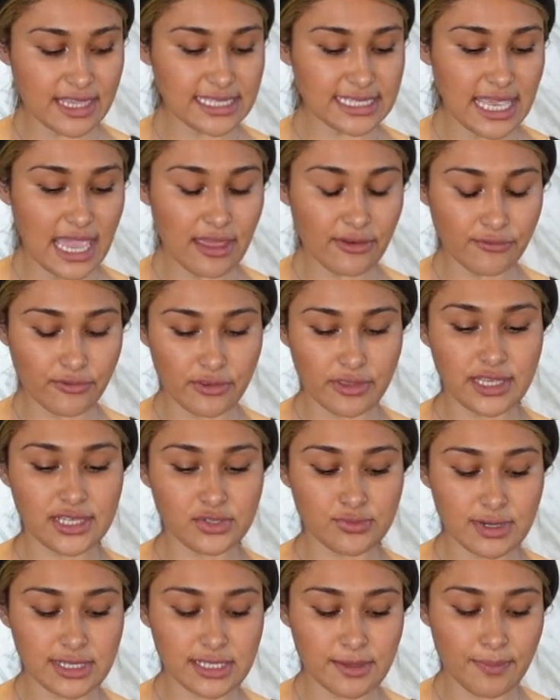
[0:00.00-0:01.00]
this can for
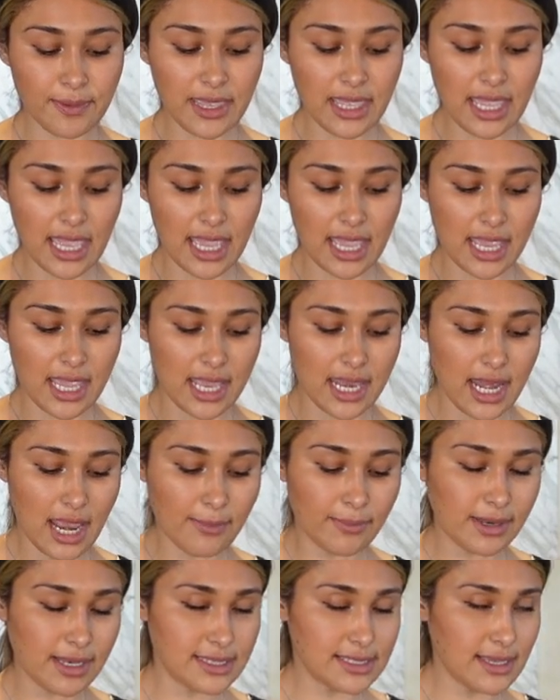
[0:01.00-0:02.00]
this recipe and
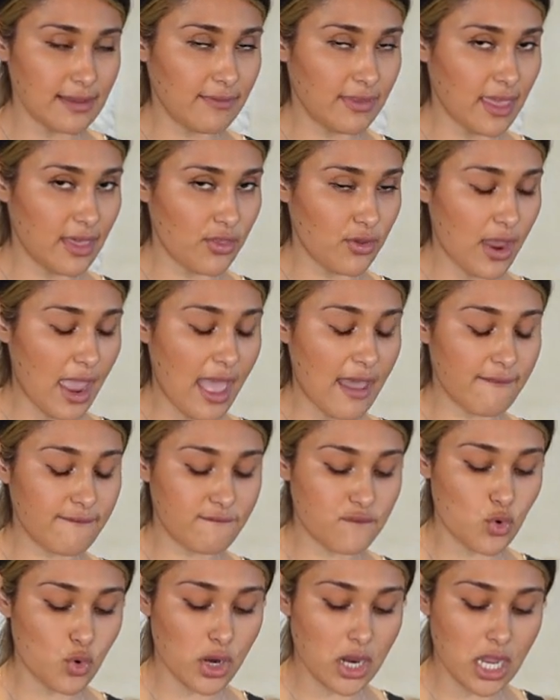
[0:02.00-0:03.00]
I'm gonna save the other half
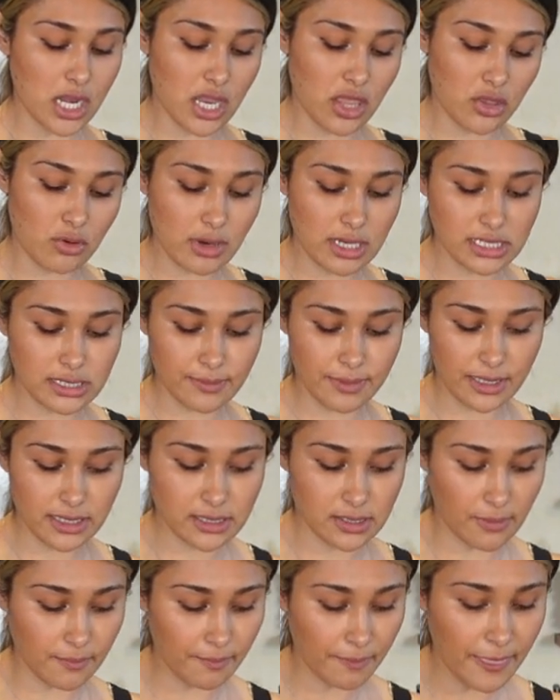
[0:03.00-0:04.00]
for another recipe.
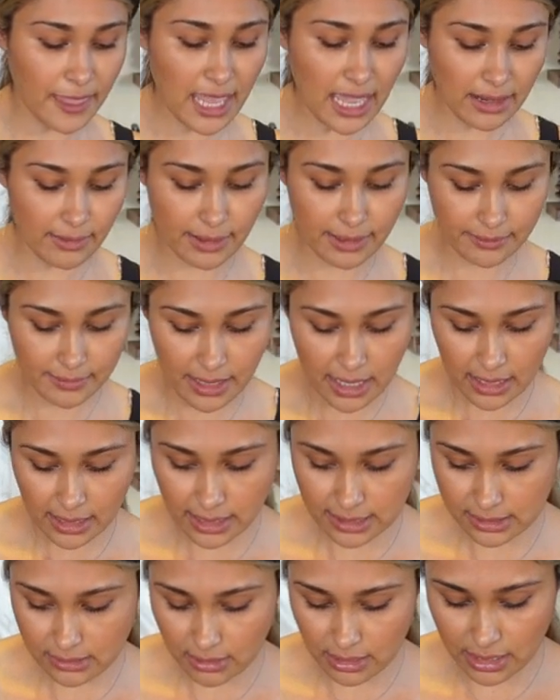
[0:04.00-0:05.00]
So anyway,
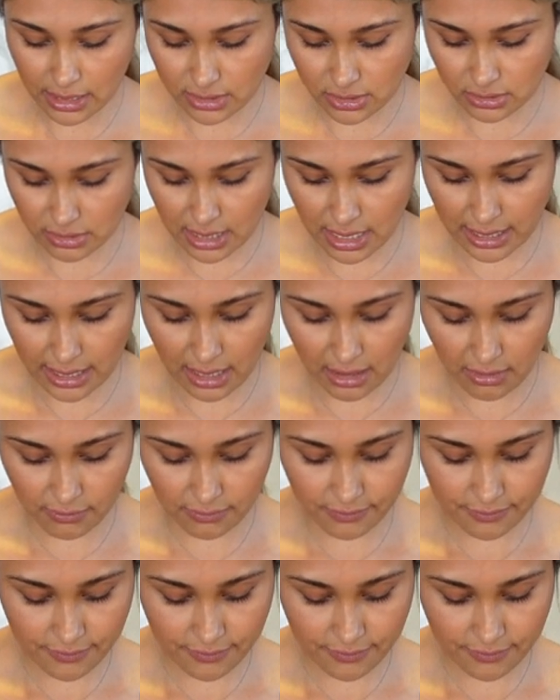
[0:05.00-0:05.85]
let's go ahead and do that now.